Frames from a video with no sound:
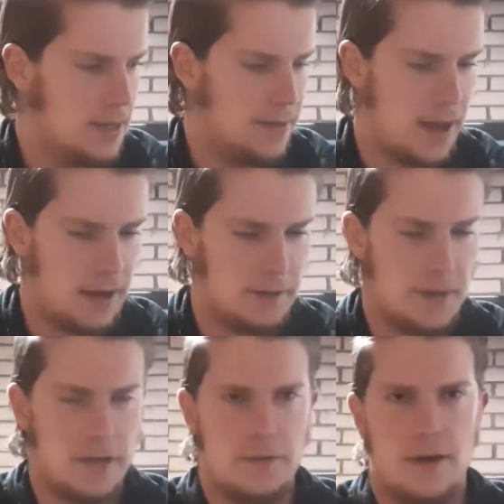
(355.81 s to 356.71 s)
that
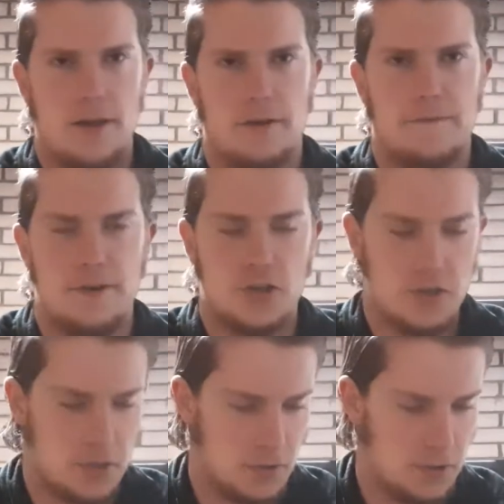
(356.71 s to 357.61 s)
combined with other
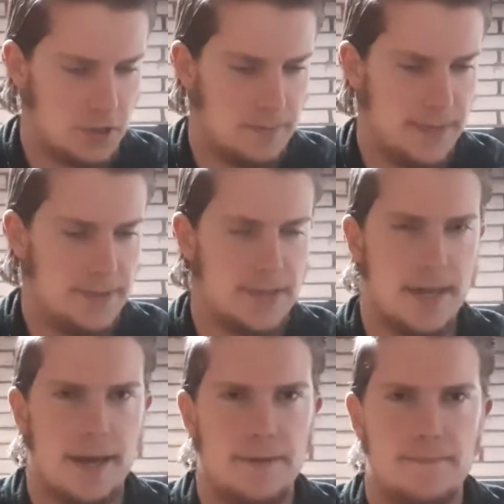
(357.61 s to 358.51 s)
features, of course, means
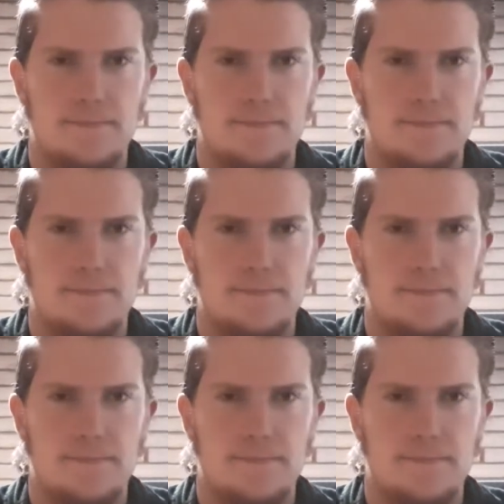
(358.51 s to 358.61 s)
that